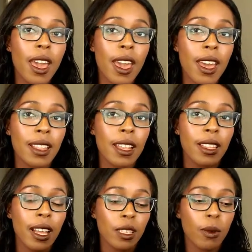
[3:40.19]

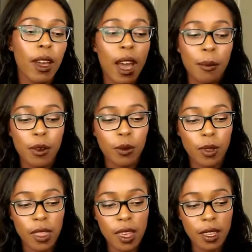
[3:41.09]
And that's what happened
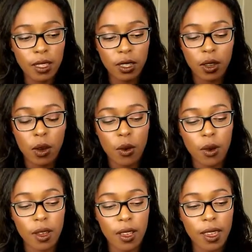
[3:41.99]
with this. So
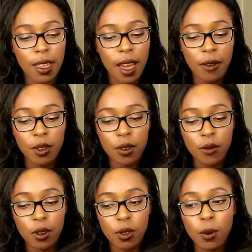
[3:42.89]
after the
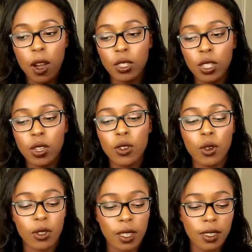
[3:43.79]
first wash, I started
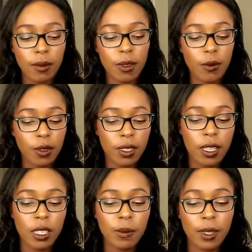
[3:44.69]
noticing some
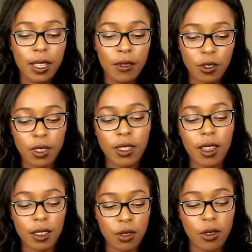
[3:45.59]
differences, but then after the
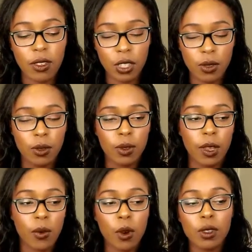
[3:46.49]
second, third, it just was
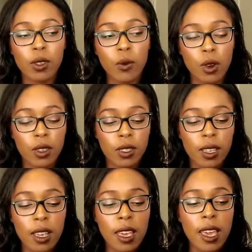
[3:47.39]
like worse and worse.
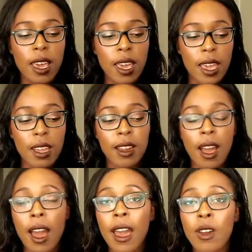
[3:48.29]
And
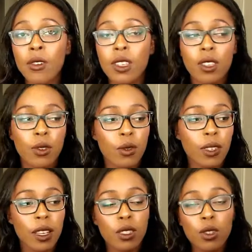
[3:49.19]
I only use
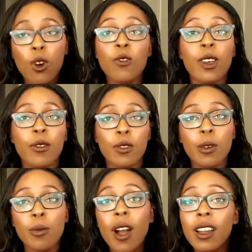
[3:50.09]
like
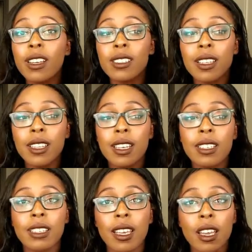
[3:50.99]
sulfate-free products on
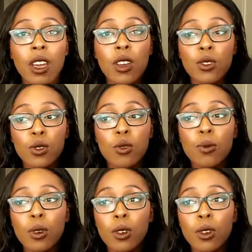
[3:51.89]
this, like
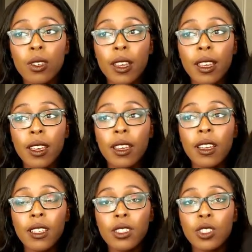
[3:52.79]
super like
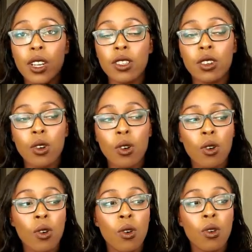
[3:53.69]

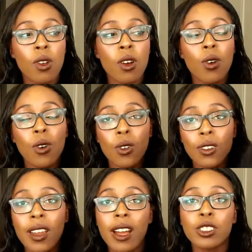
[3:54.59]
gentle,
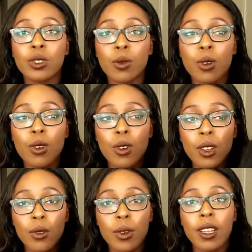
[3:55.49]
natural
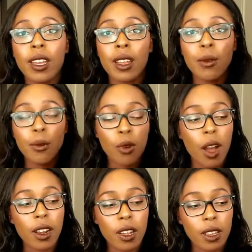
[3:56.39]
ingredient
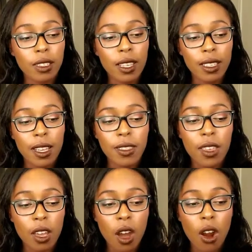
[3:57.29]
products, like
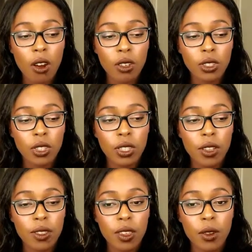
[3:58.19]
nothing harsh,
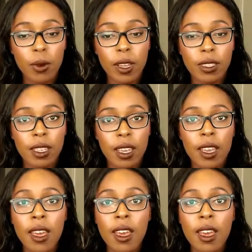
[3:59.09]
nothing crazy,